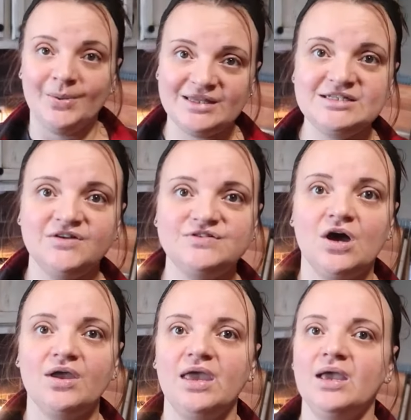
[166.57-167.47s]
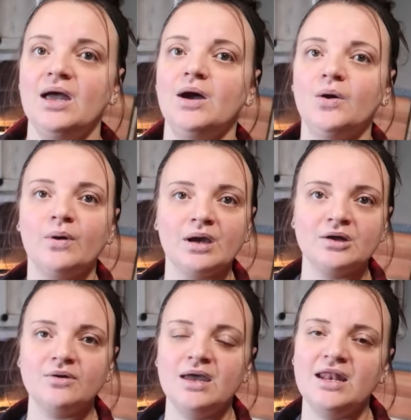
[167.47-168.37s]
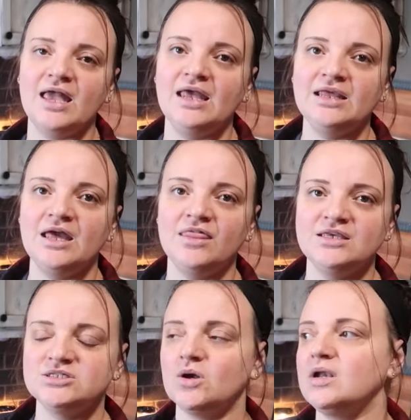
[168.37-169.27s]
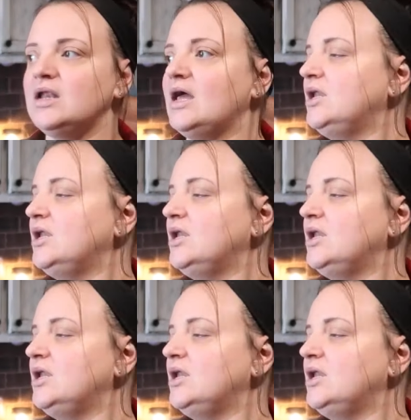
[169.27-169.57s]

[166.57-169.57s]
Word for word: that's enough talking. We're gonna go ahead and get these started.